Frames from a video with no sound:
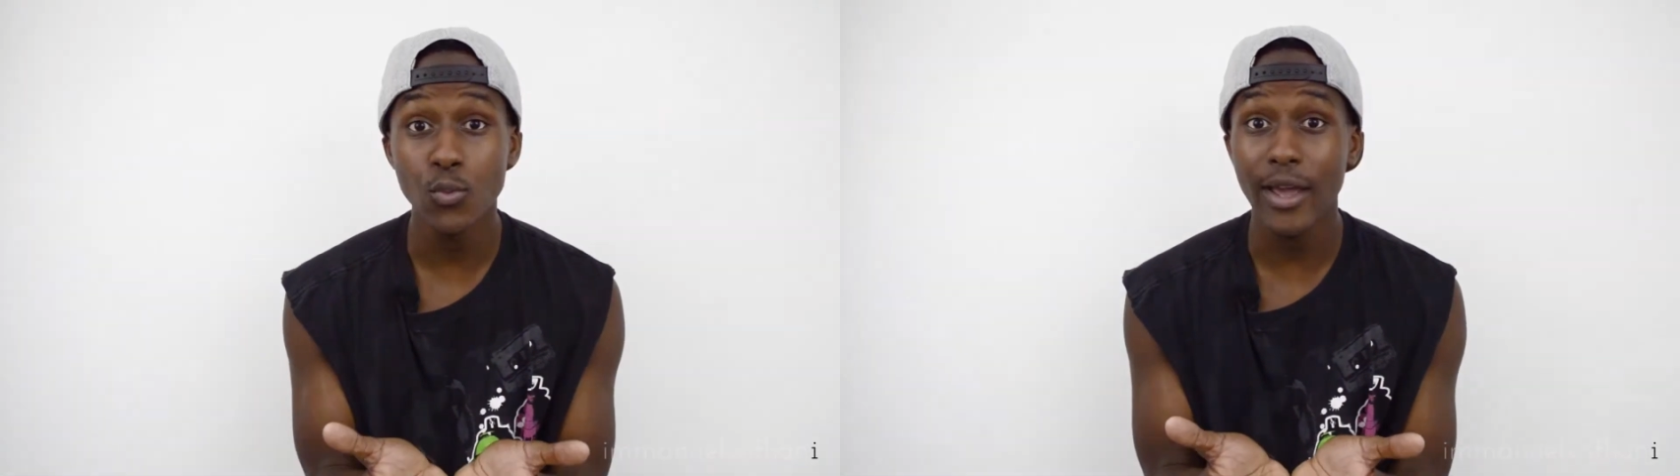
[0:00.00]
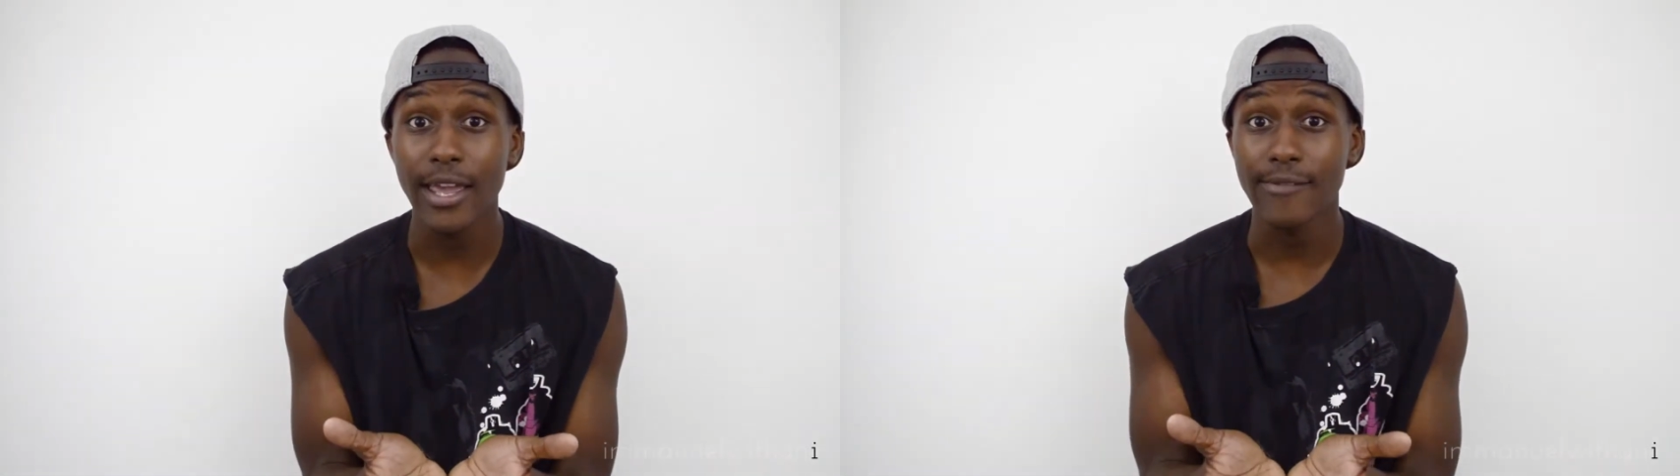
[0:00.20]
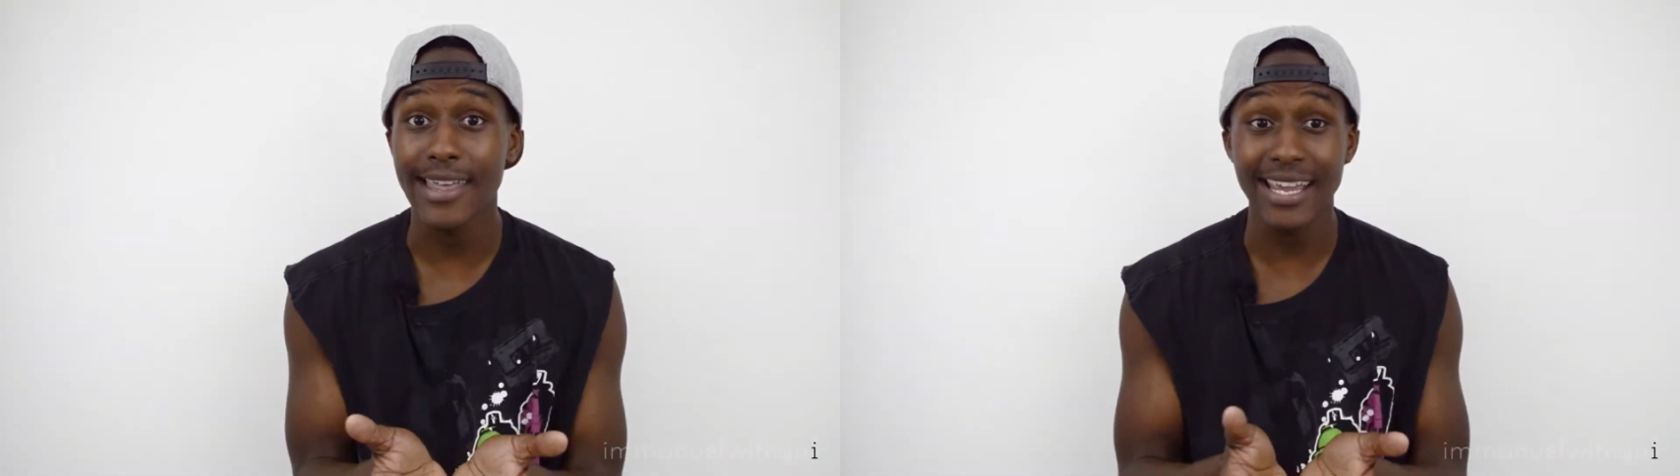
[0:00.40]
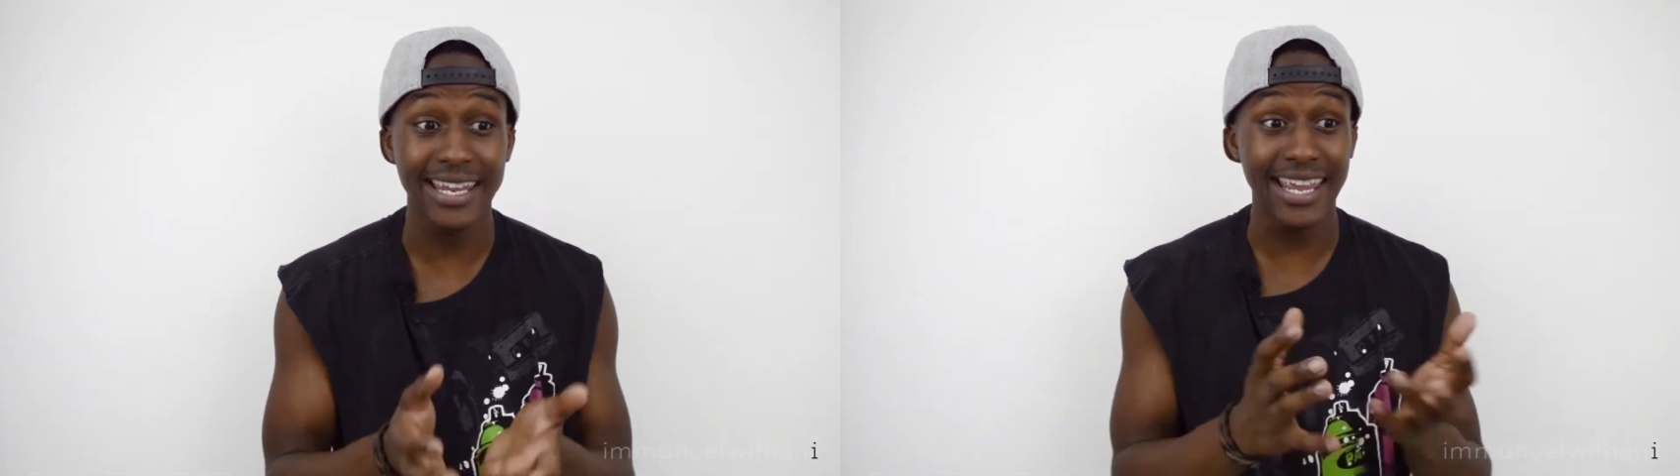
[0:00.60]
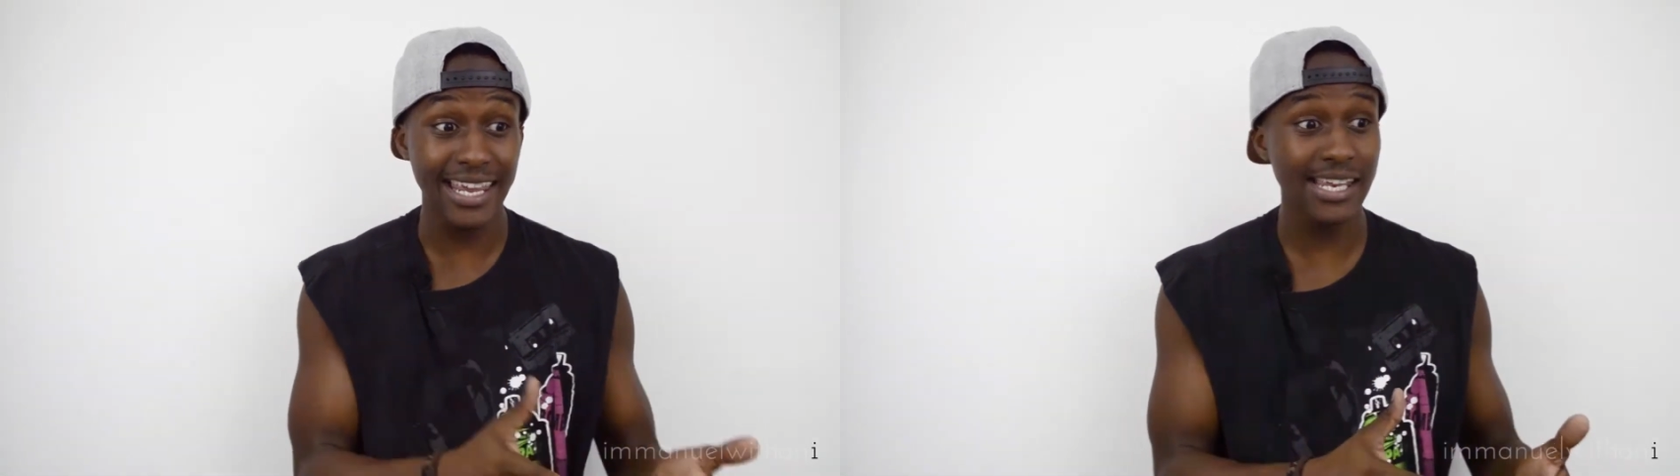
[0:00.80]
wave that
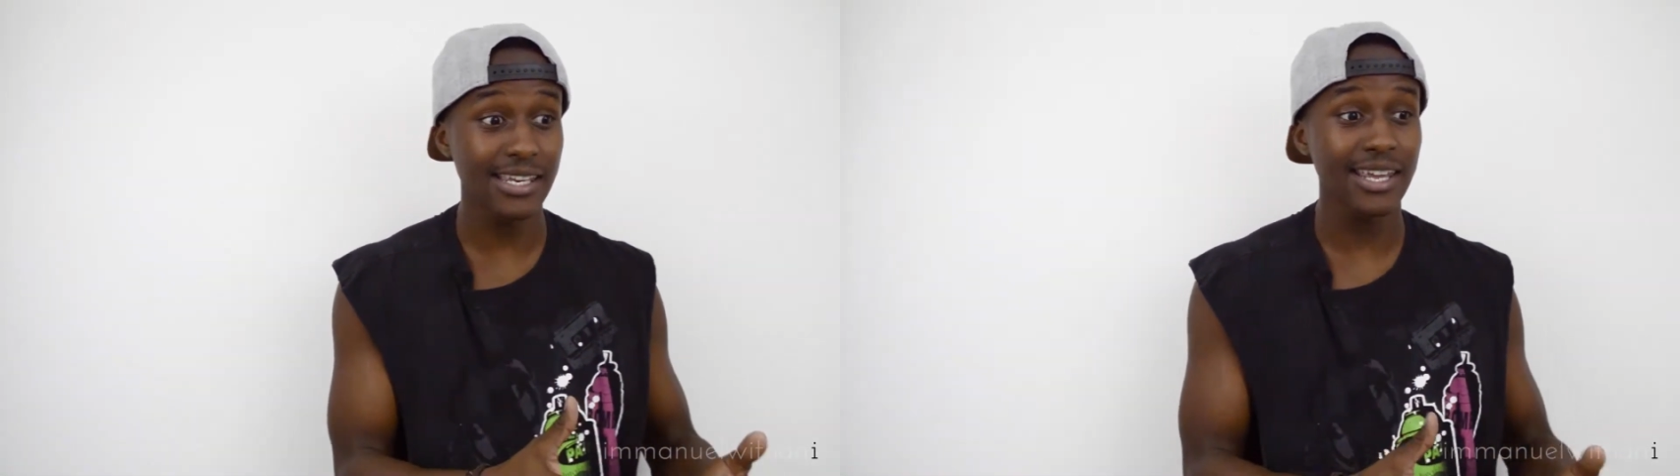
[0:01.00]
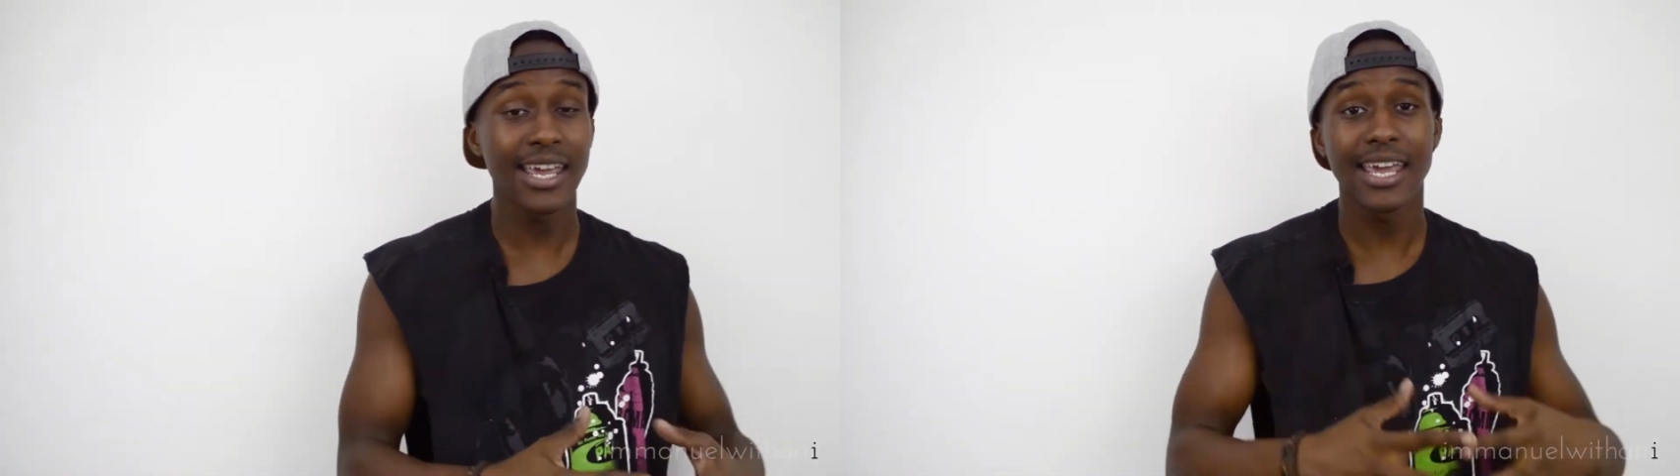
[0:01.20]
could end